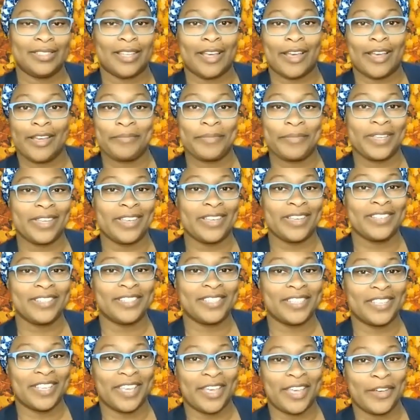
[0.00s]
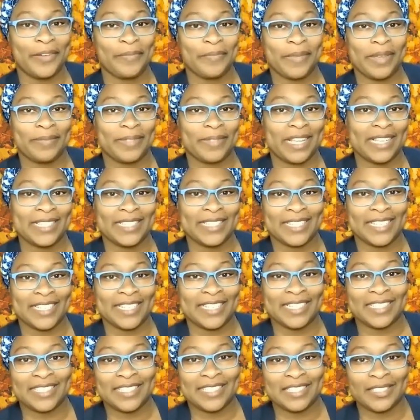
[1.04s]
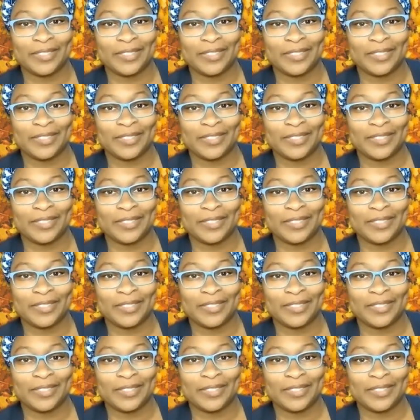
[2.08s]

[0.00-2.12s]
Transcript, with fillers: time again to count my blessings.